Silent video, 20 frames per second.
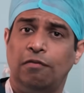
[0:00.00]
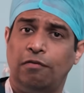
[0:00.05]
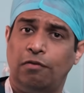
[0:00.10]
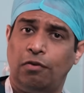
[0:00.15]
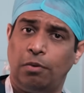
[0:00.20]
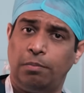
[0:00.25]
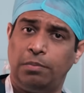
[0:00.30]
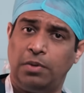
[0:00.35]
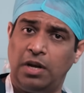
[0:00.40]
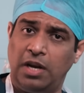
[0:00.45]

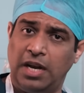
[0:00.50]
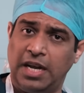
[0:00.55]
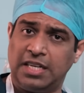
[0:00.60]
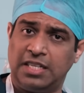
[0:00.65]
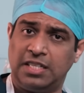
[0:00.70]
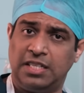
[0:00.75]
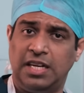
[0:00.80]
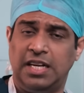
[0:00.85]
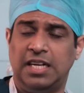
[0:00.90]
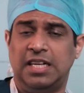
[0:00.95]
from the
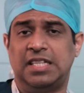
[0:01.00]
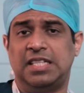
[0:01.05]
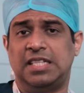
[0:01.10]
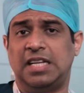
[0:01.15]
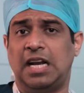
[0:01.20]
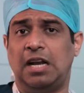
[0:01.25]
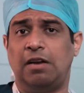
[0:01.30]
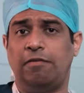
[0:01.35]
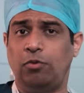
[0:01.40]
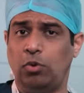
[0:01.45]
next day
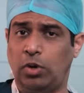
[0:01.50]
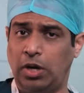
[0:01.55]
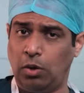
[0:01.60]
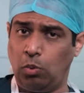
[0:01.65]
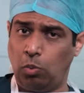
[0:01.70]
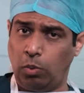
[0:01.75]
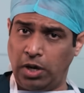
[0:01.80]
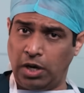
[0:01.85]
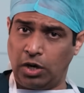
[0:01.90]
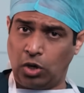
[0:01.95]
itself. You
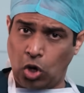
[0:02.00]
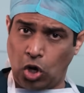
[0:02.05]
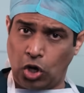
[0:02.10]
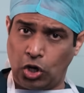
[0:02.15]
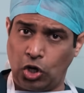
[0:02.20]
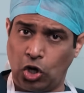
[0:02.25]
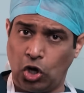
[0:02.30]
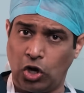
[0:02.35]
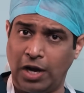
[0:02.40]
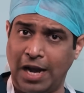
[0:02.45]
can work on
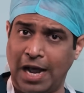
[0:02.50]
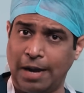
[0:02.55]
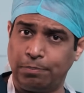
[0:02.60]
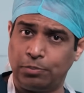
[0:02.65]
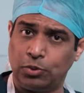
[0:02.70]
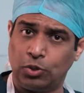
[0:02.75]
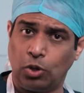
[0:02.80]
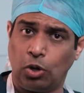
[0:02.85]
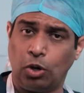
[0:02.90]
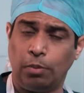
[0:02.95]
your
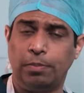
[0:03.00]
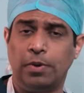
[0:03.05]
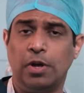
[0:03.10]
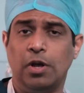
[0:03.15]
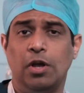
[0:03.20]
laptop.